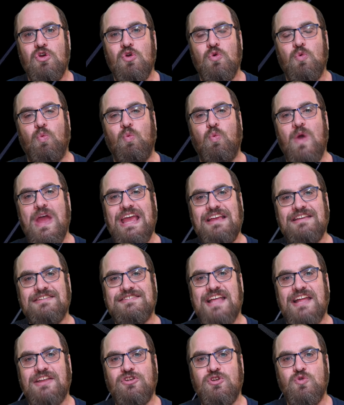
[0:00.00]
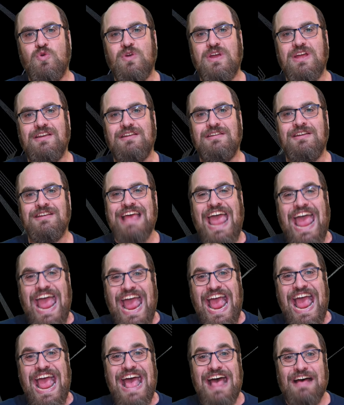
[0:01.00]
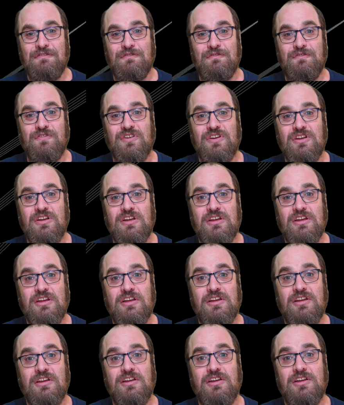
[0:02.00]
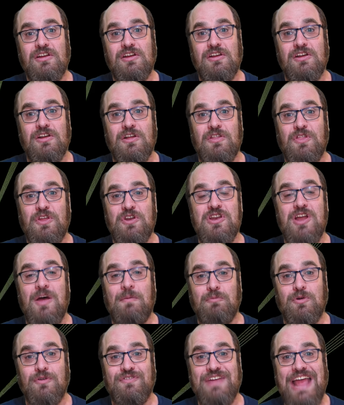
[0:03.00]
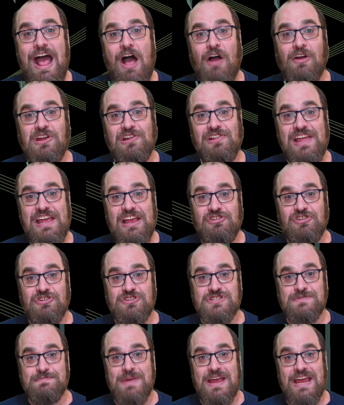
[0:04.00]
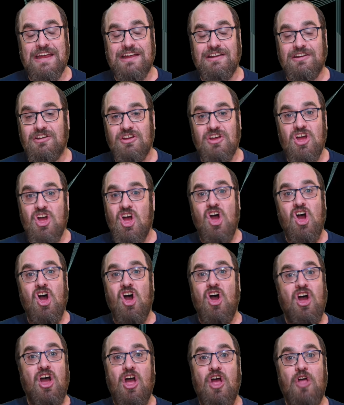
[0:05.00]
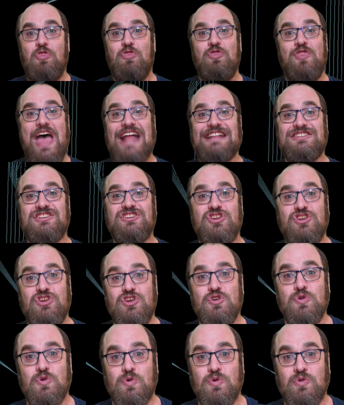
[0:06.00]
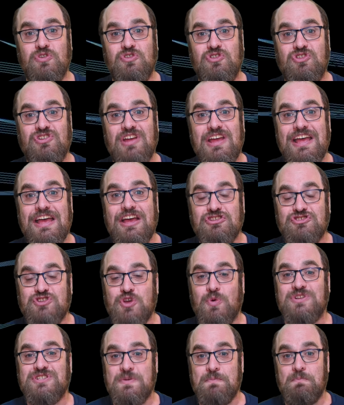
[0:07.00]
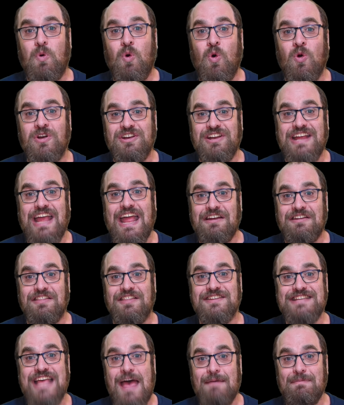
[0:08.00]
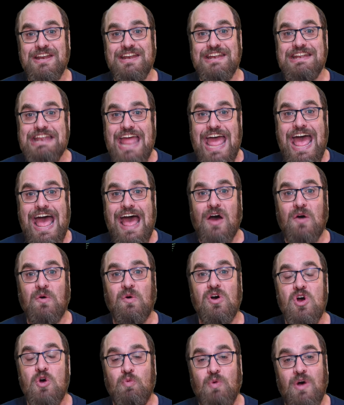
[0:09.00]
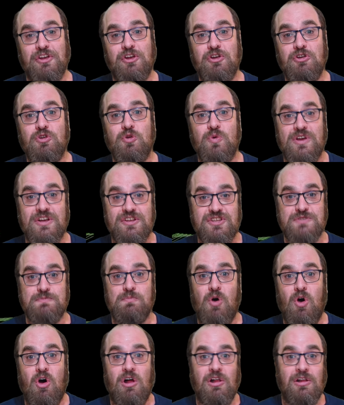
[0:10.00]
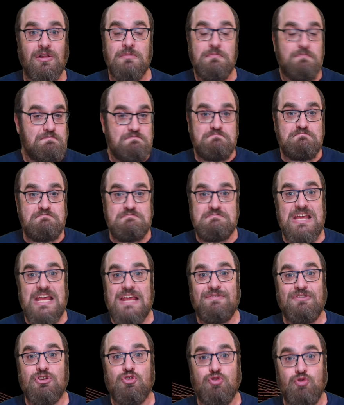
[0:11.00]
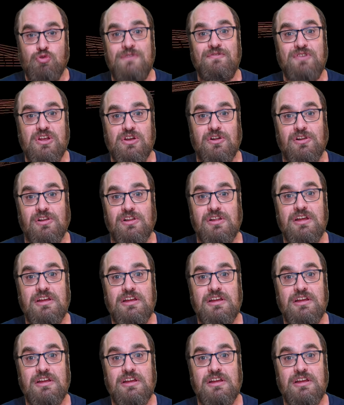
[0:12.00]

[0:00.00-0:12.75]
ways that you can have the number of calculations made, that's huge. So it's important to get into this habit now while you're doing a small, even trivial